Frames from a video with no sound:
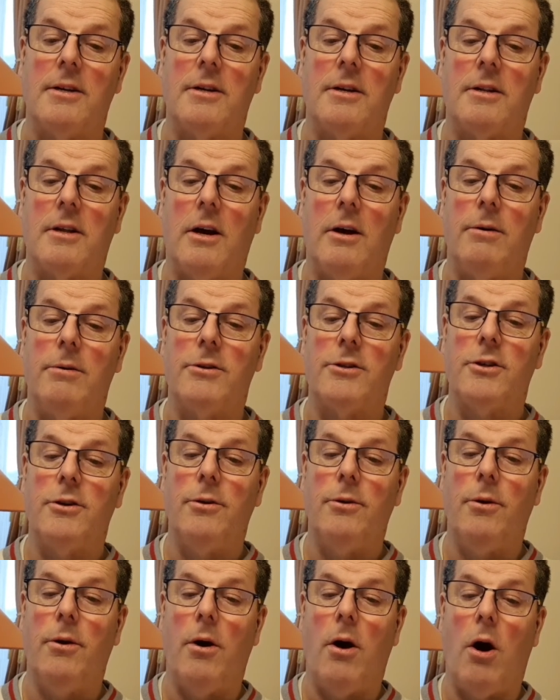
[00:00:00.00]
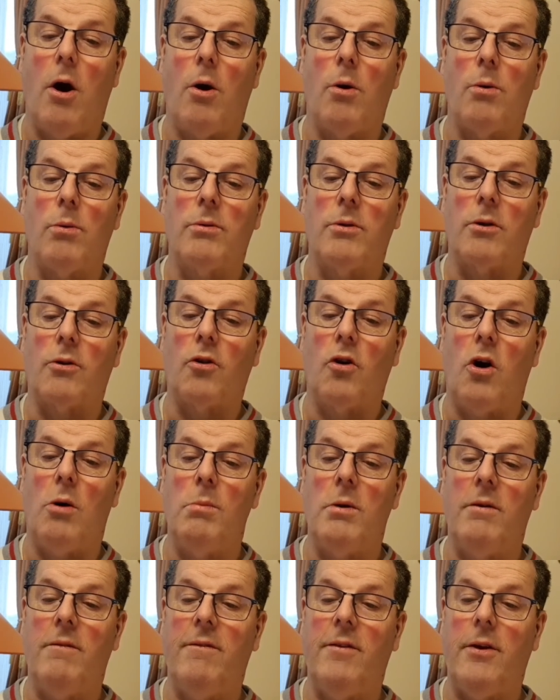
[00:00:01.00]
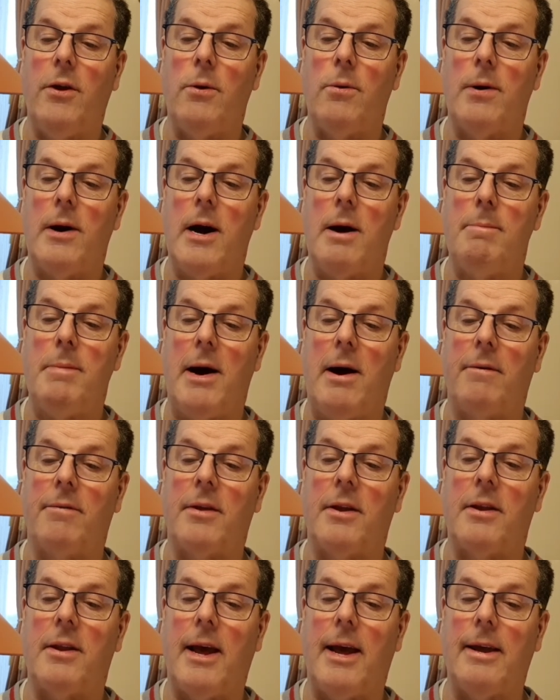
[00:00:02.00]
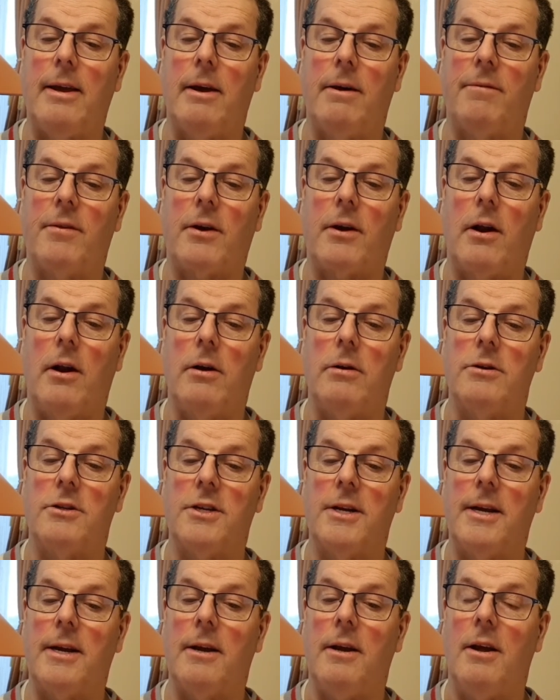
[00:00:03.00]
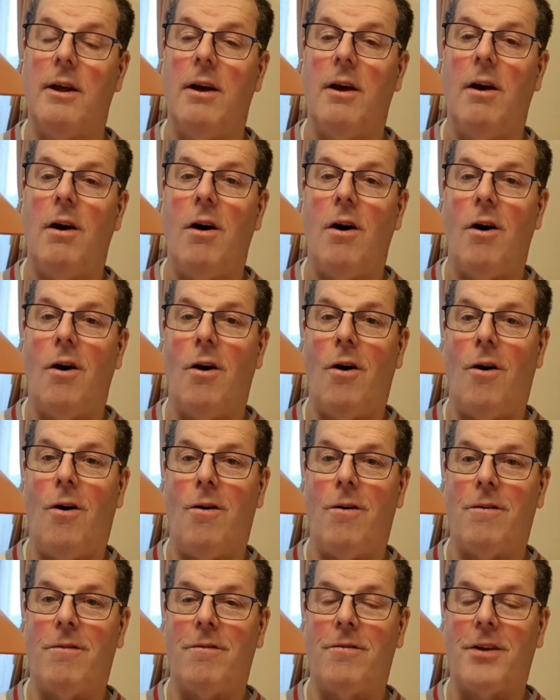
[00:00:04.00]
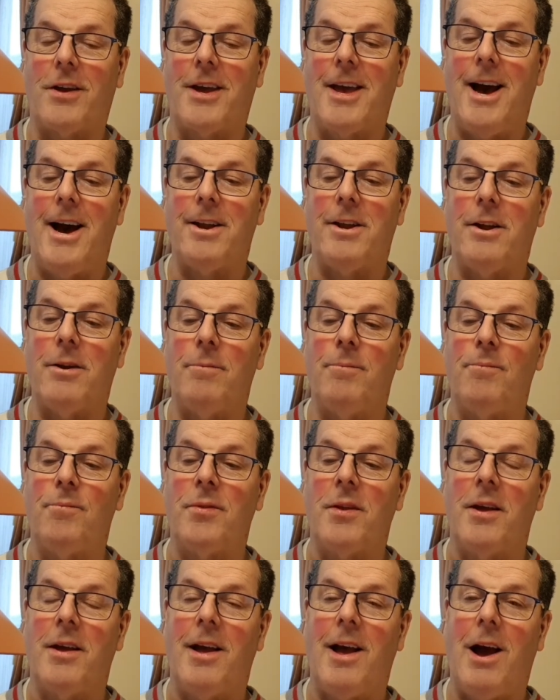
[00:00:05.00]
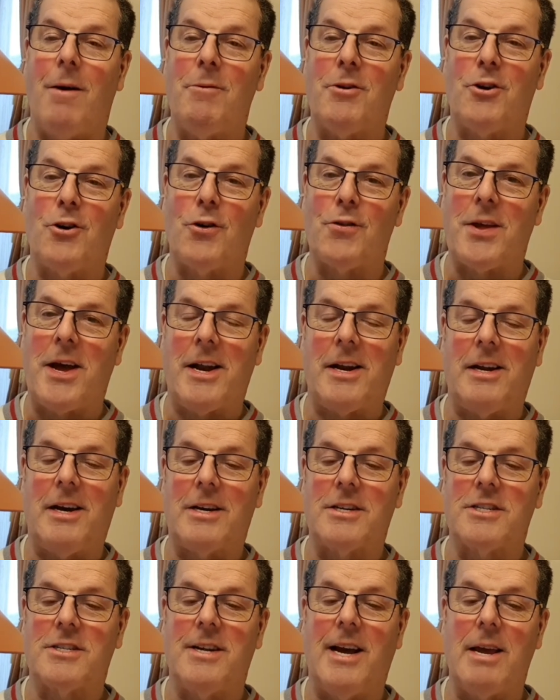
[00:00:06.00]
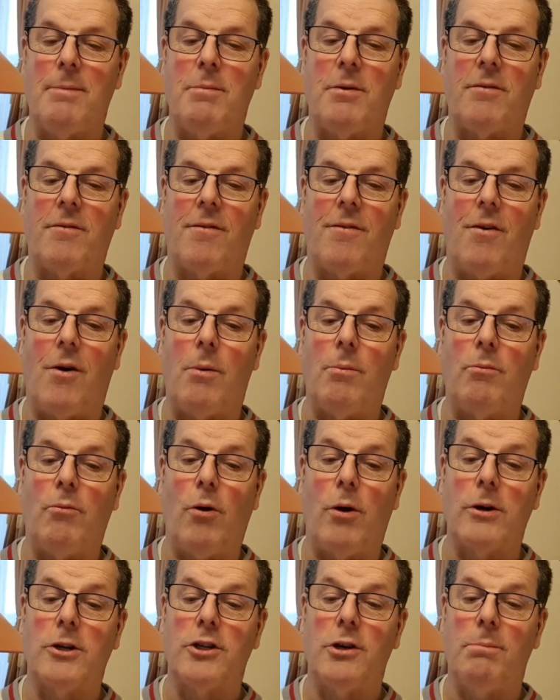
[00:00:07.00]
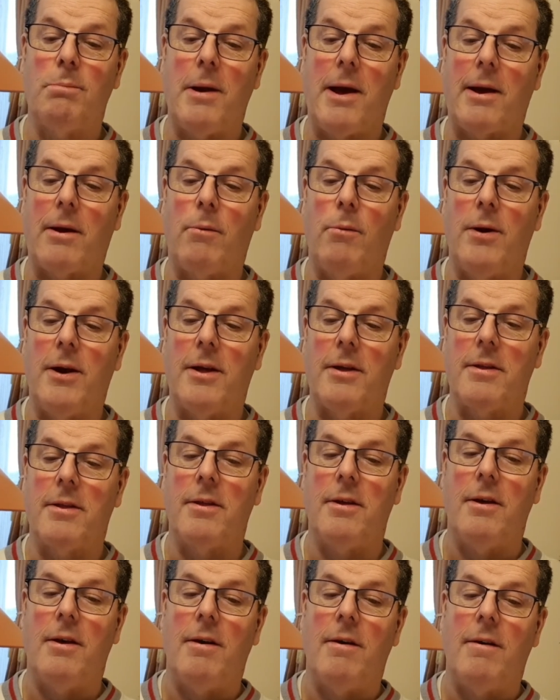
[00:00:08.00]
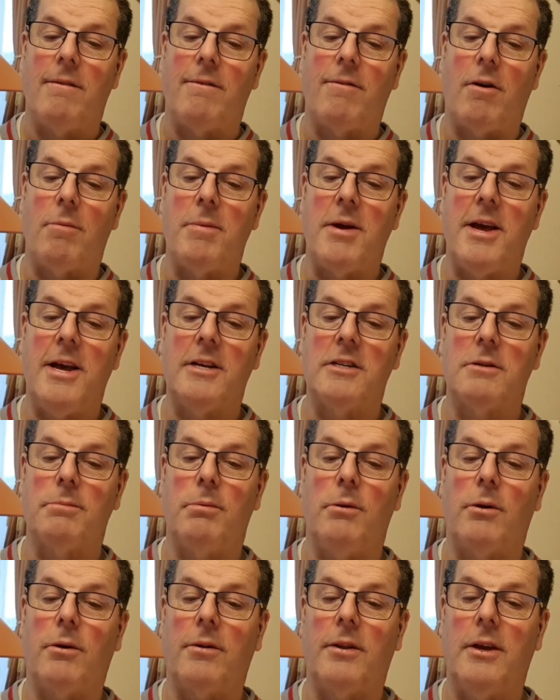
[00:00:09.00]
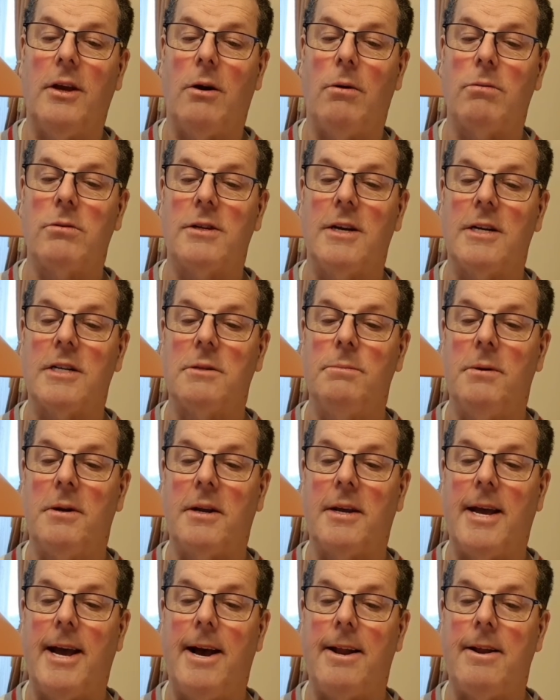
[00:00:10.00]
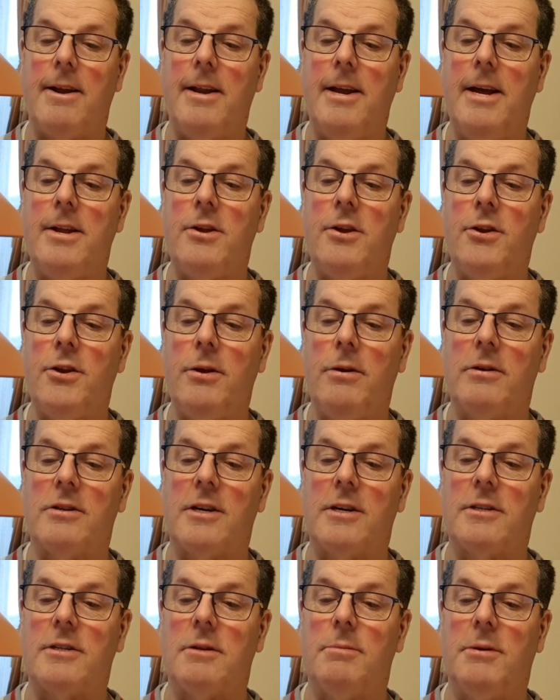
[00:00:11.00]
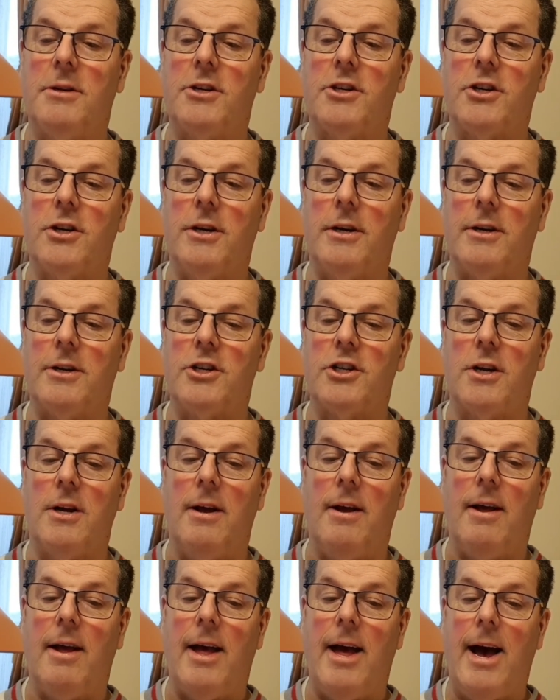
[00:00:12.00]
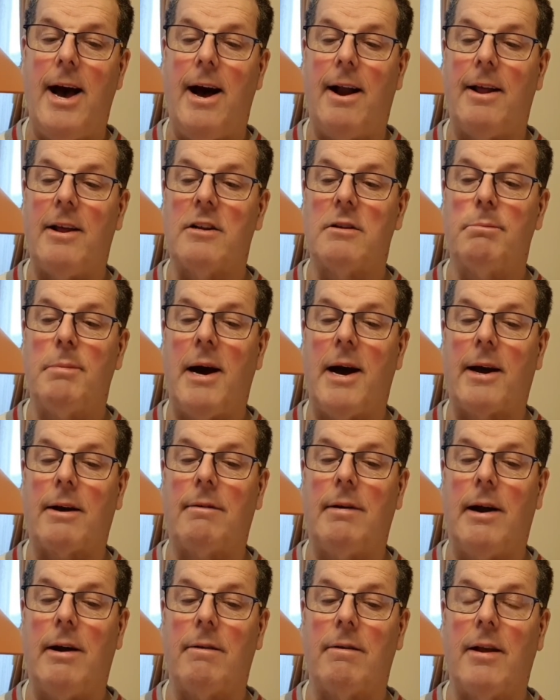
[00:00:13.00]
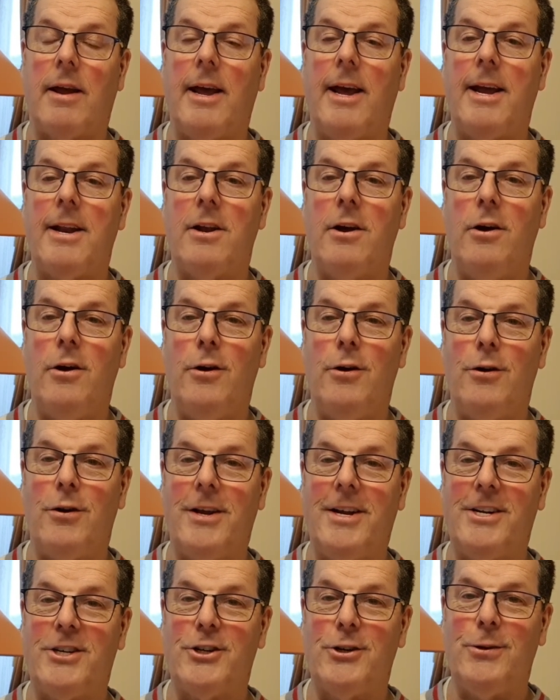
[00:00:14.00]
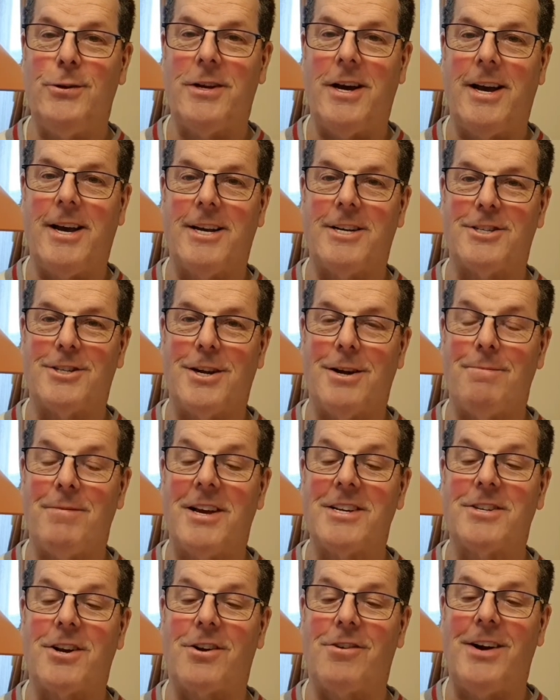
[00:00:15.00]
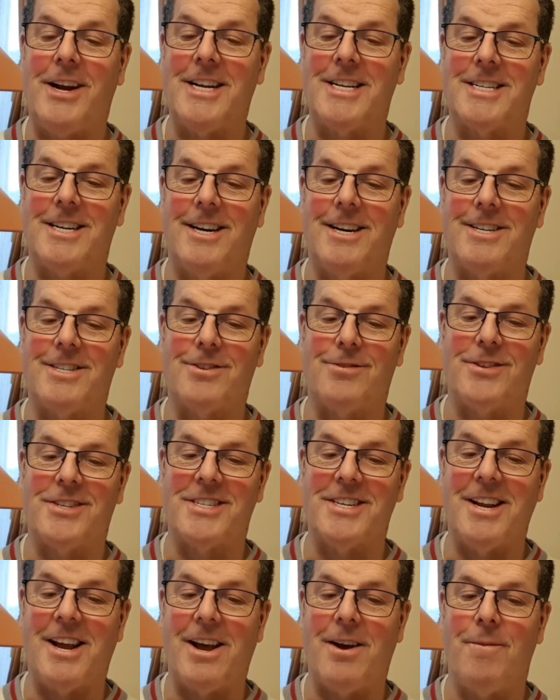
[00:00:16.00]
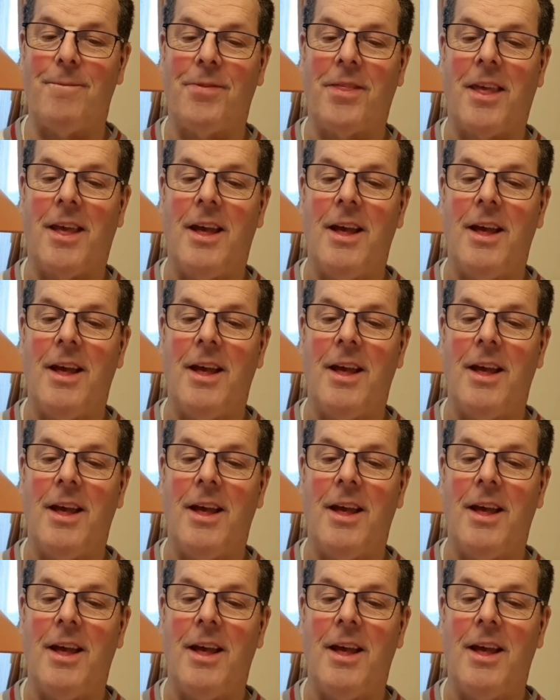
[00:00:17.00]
to those who hold the common view about the date of the closing of the canon. And we got that last statement from Roger Beckwith from his book, The Old Testament Canon in the New Testament Church and its Background in Early Judaism. That's a great title, isn't it?